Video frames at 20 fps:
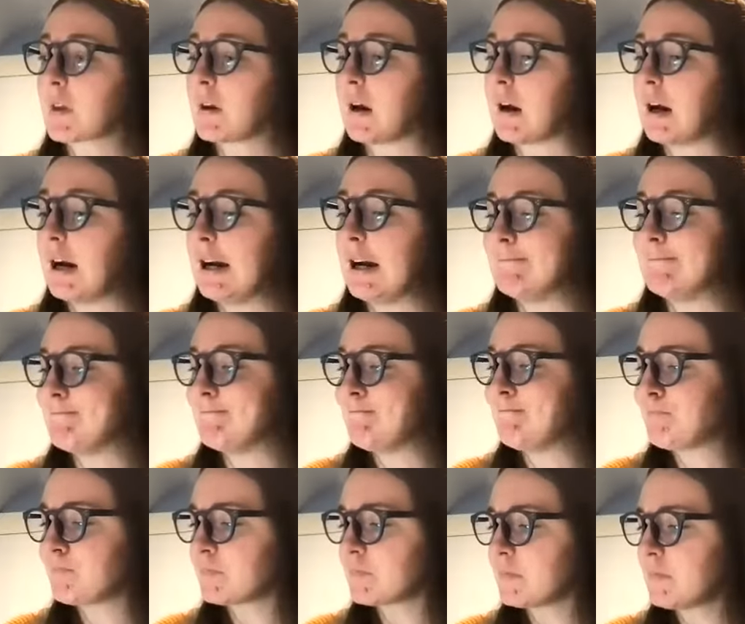
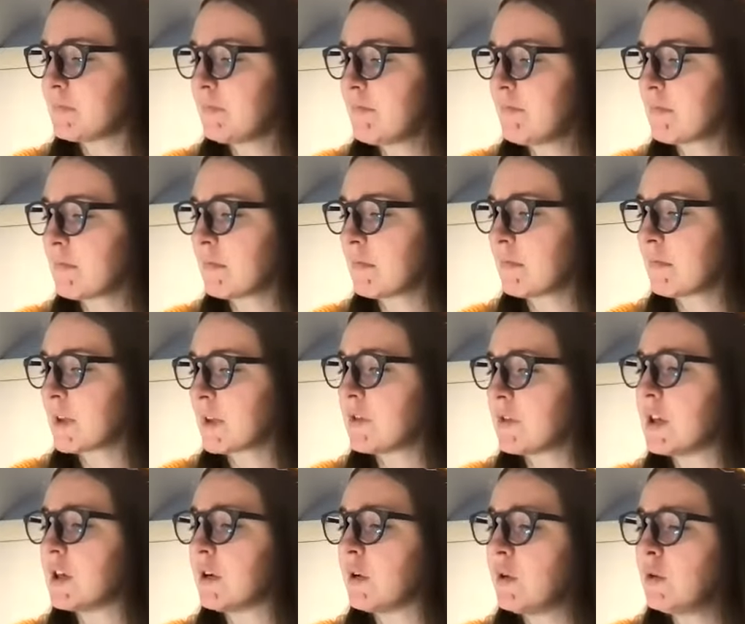Um,
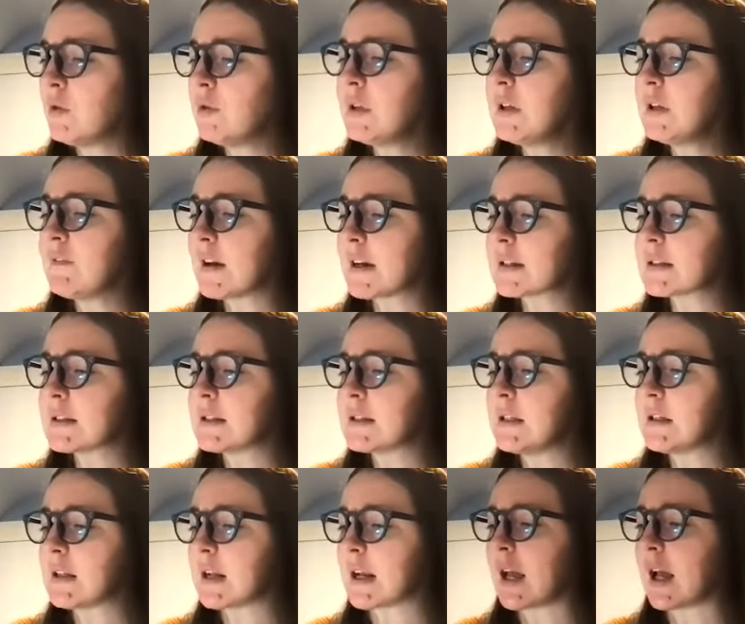the only
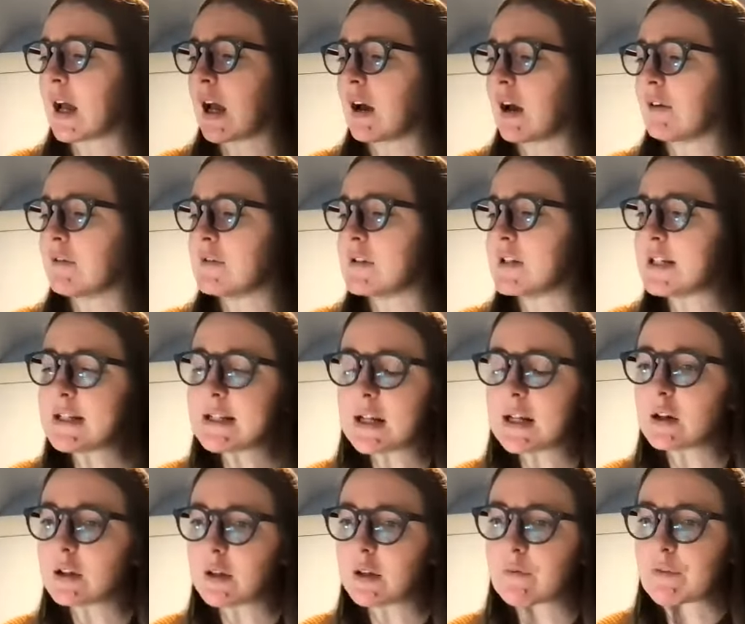vaccine that I have
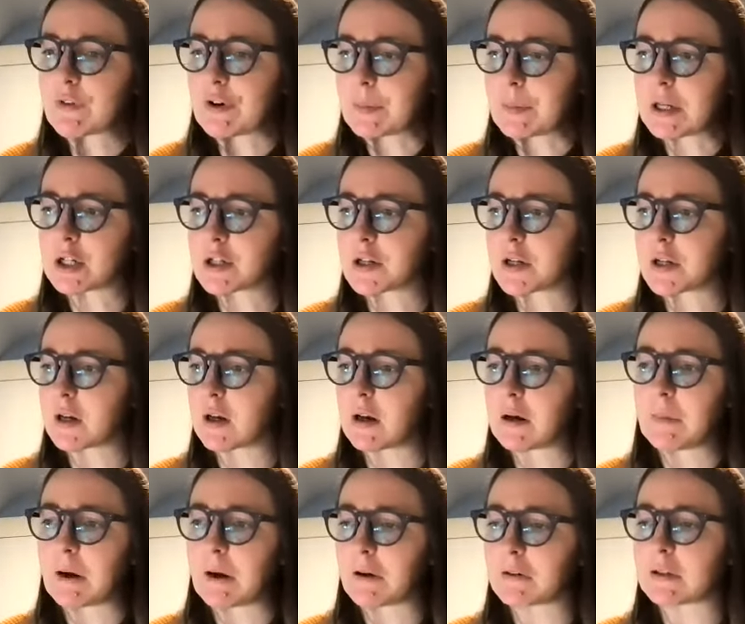detailed information
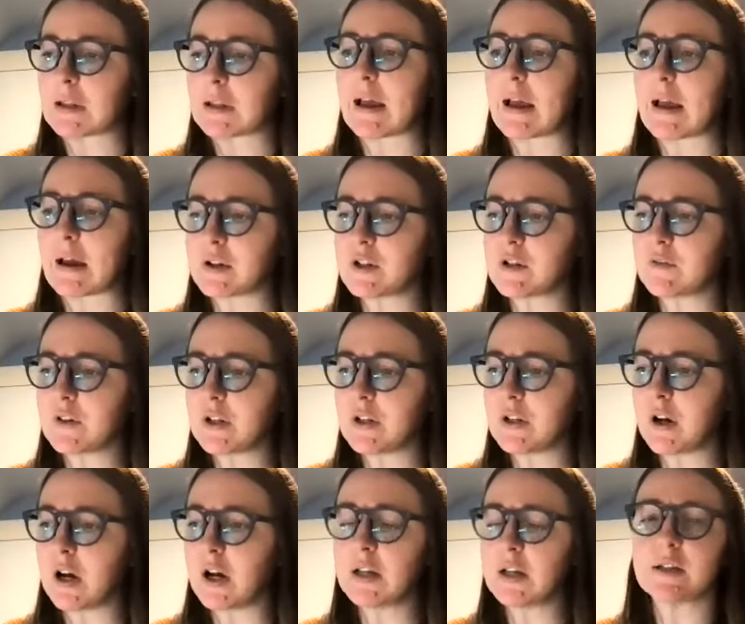about the adjuvant
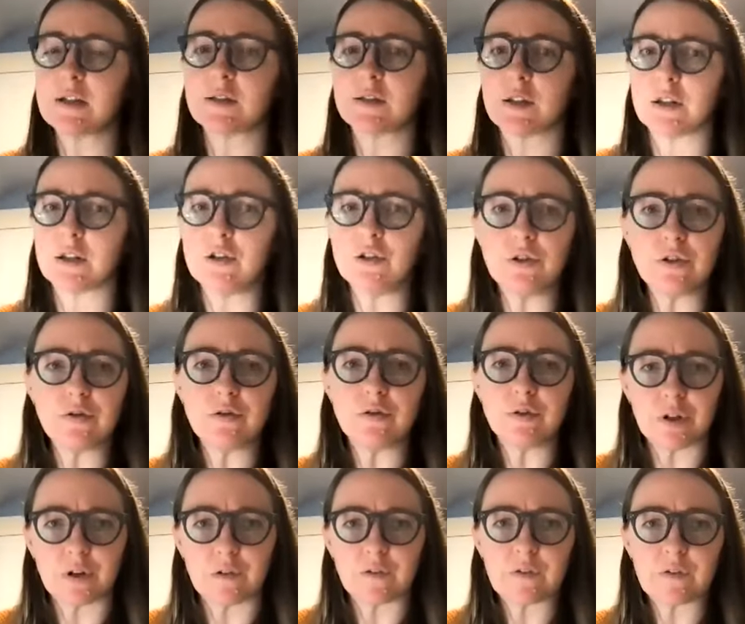on is the new
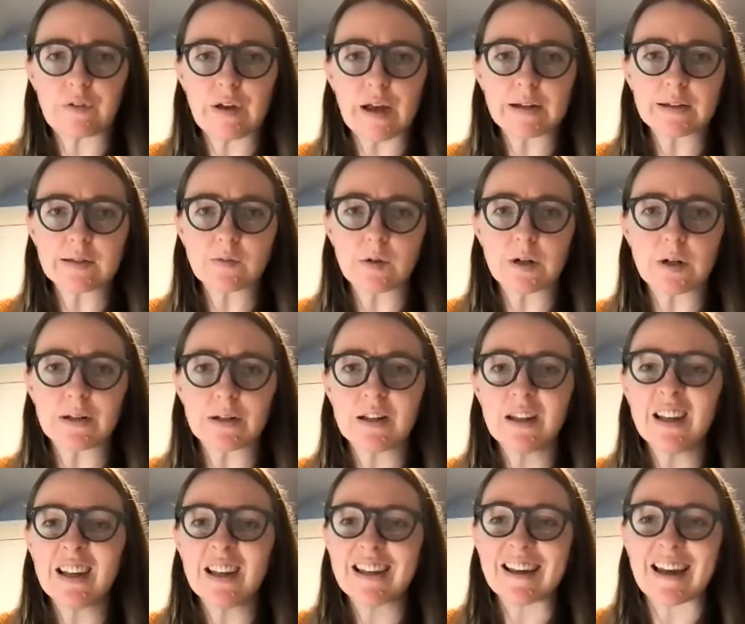Novavax one,
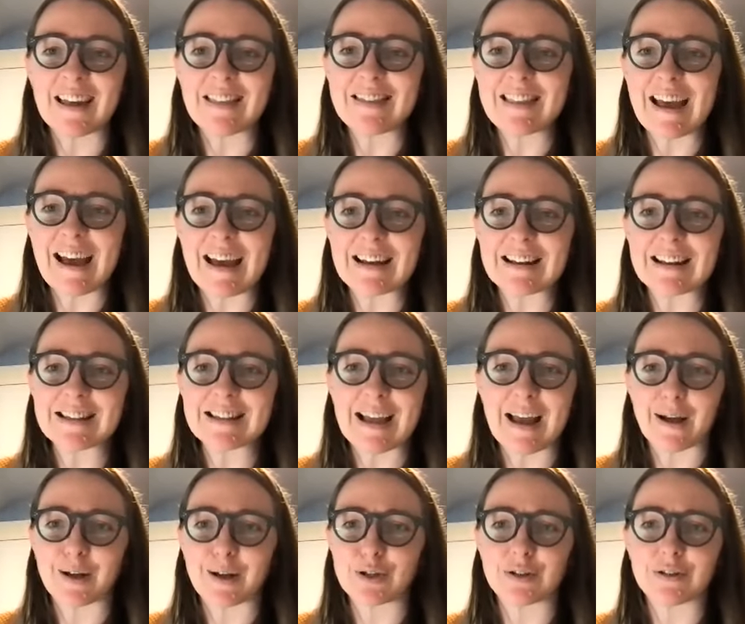and that is
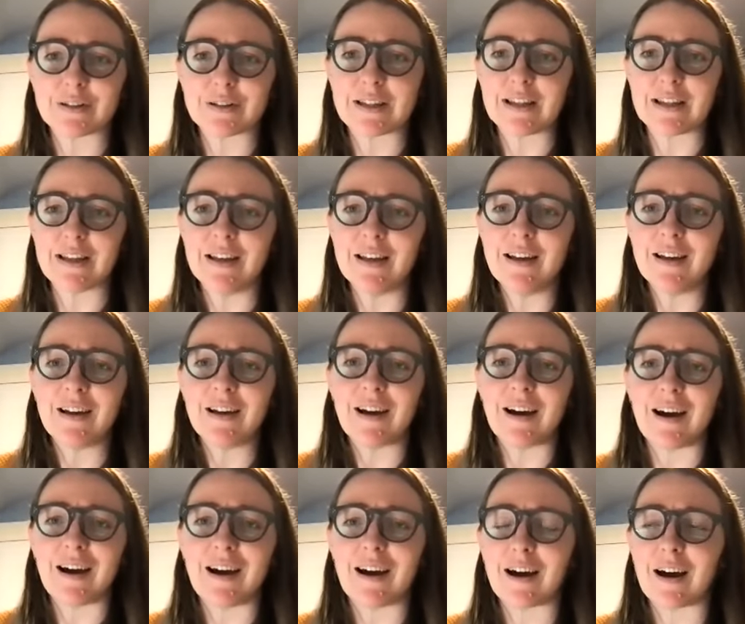actually
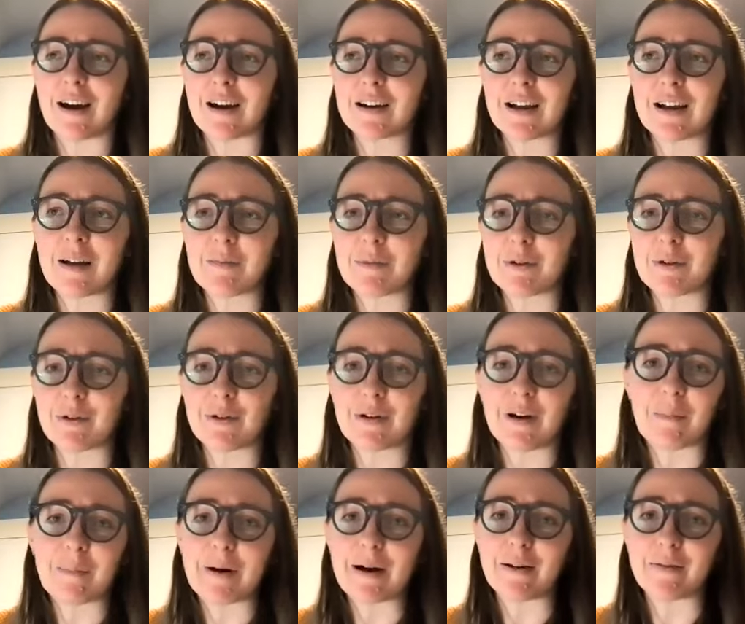uh, a chemical
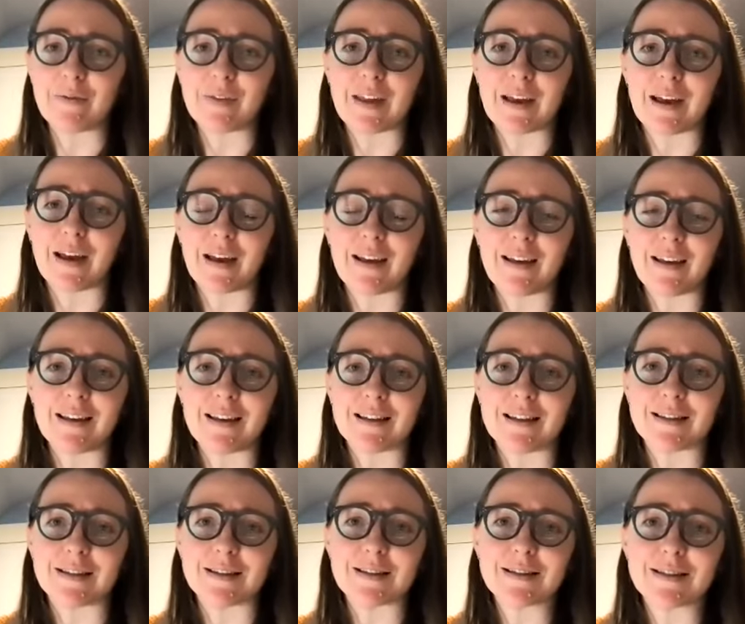compound that
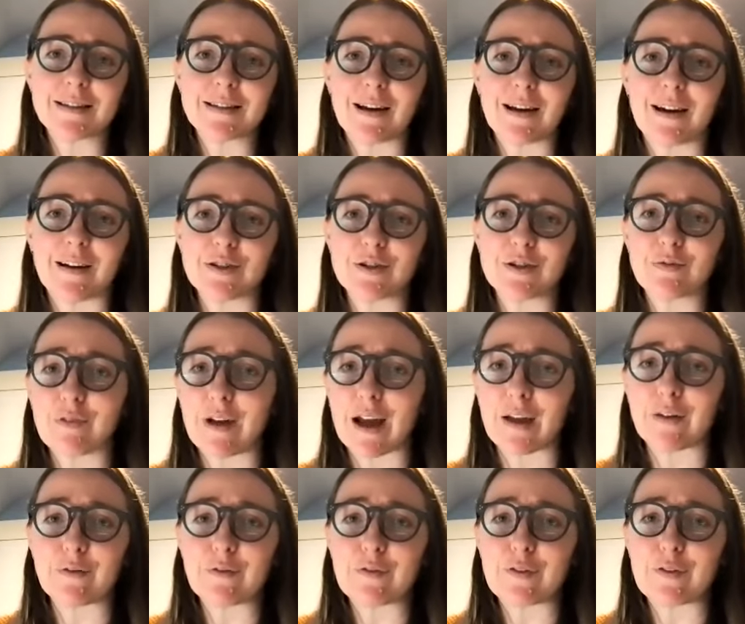is uh,
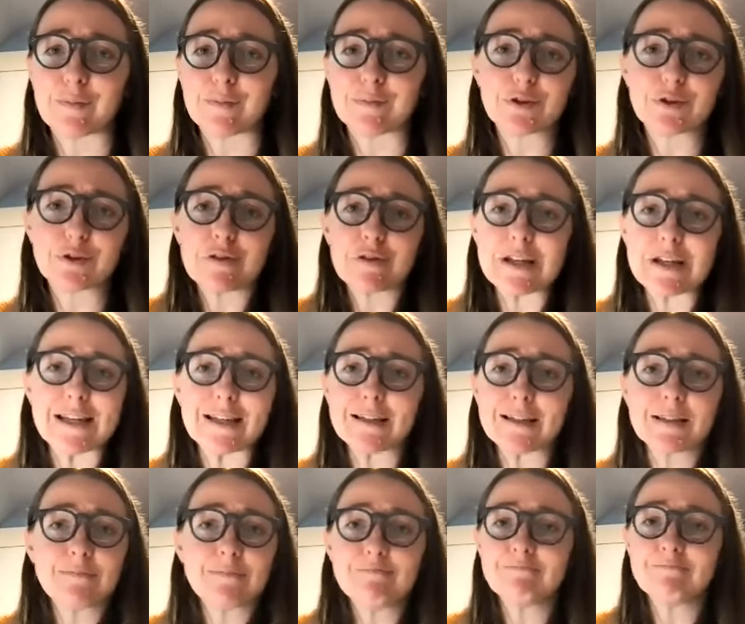derived from
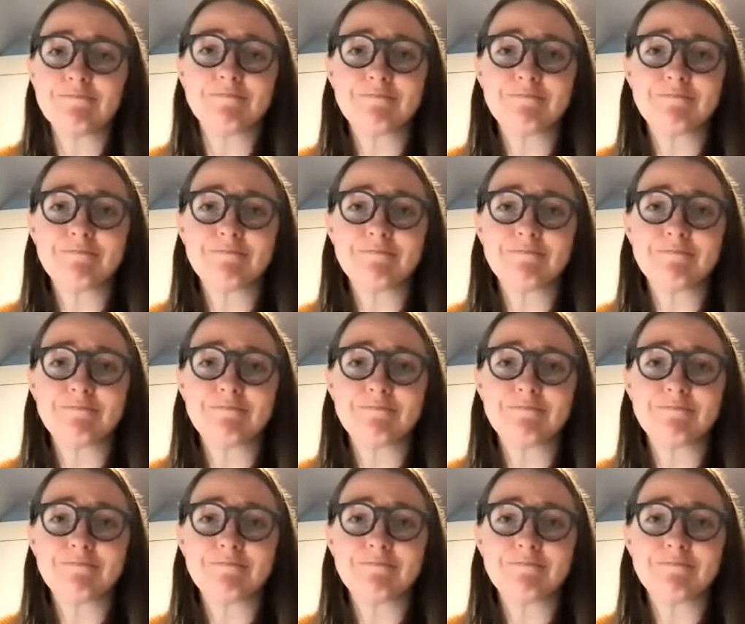trees